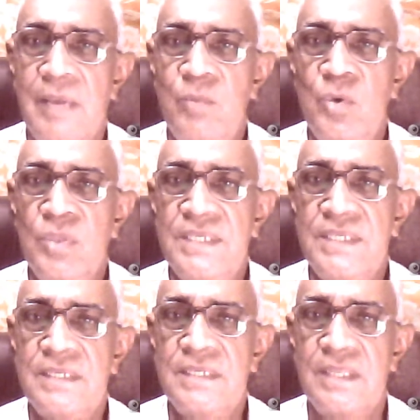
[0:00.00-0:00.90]
Above this
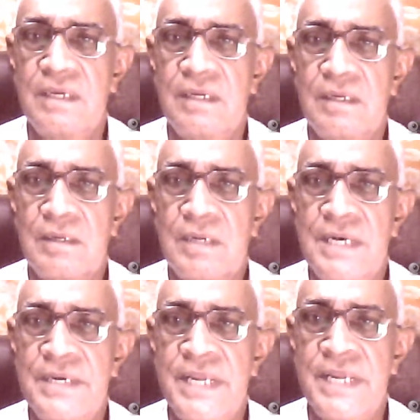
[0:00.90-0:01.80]
is the
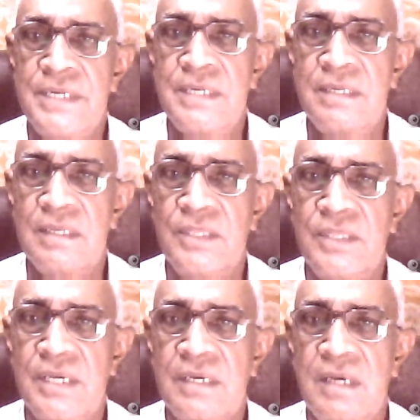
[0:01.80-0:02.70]
contracting
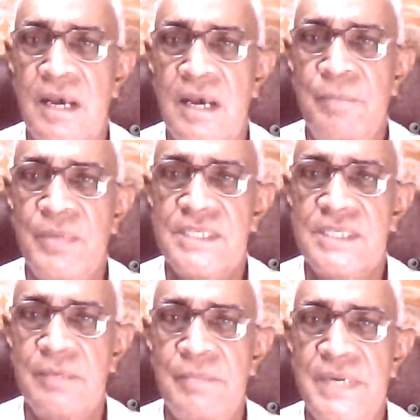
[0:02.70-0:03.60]
thick upper
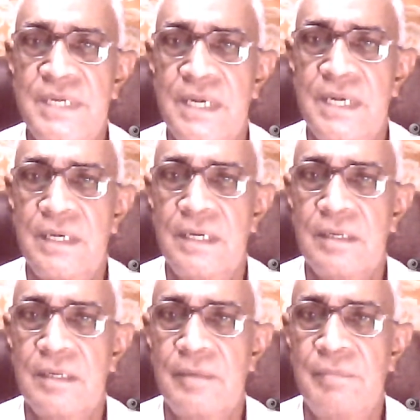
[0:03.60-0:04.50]
segment and
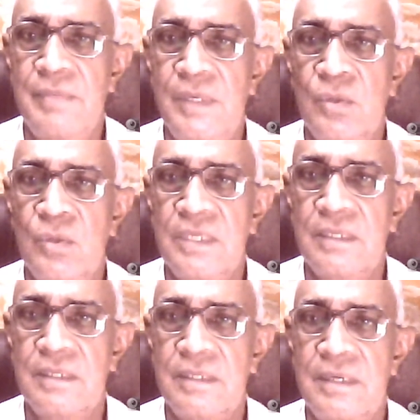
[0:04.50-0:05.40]
below
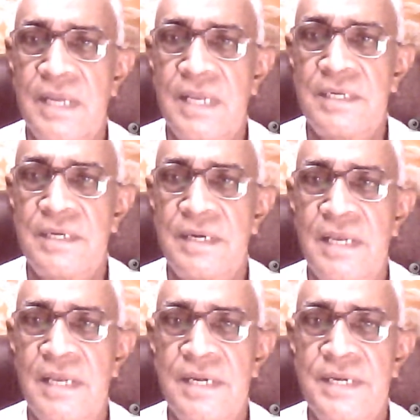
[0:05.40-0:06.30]
the
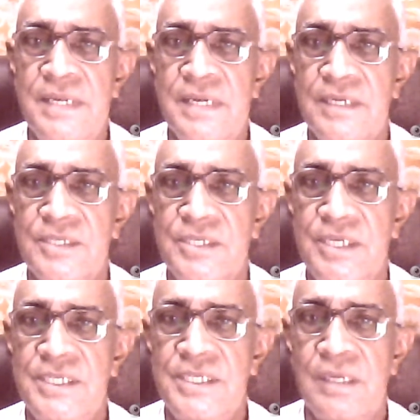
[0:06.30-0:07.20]
dilating and
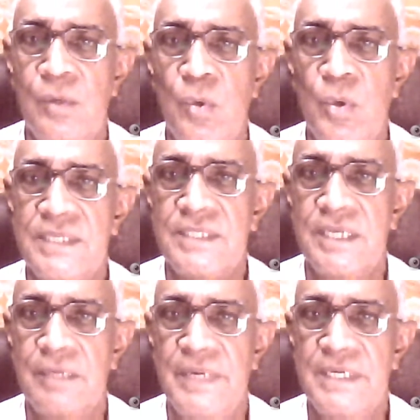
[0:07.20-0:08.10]
stretching lower
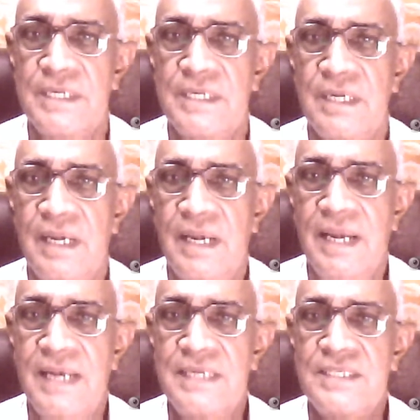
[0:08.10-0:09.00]
segment
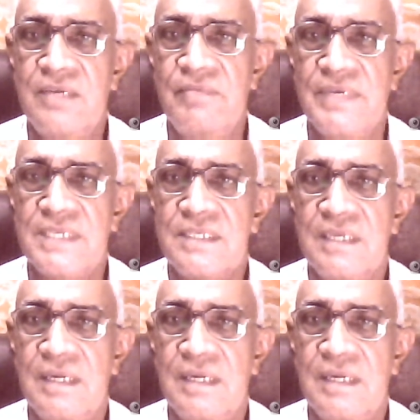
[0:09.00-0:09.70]
and cervix.